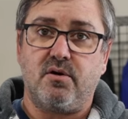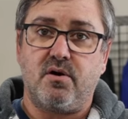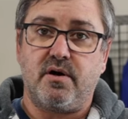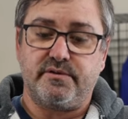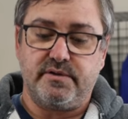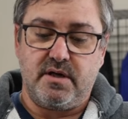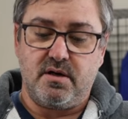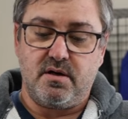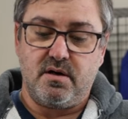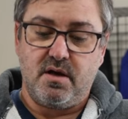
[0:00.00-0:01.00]
across the
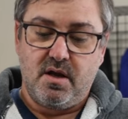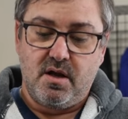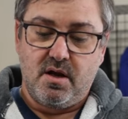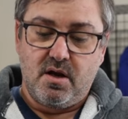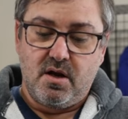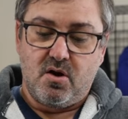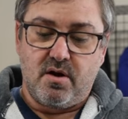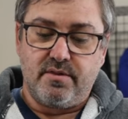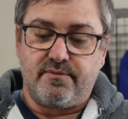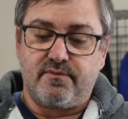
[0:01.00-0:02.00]
gear,
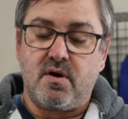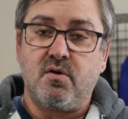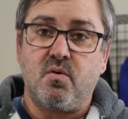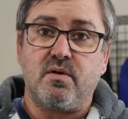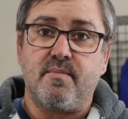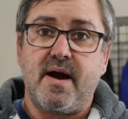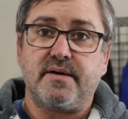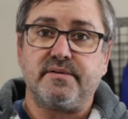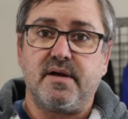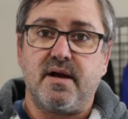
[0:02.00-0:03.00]
on the front or the
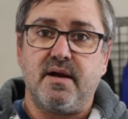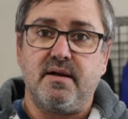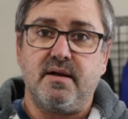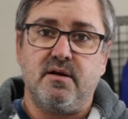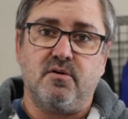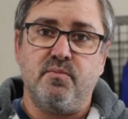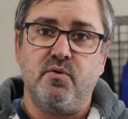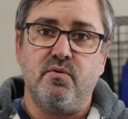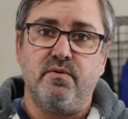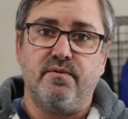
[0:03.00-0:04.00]
back side, it'll
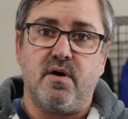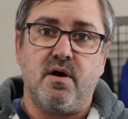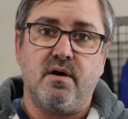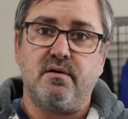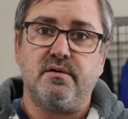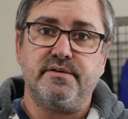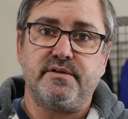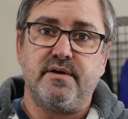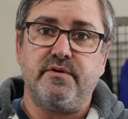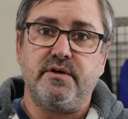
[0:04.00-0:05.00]
move
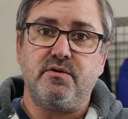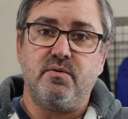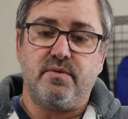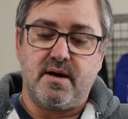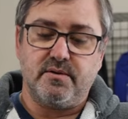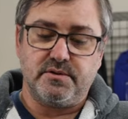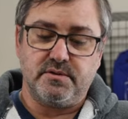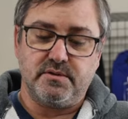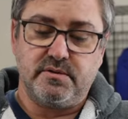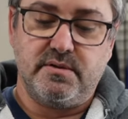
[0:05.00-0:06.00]
172
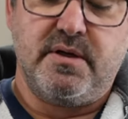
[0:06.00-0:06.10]
thousandths.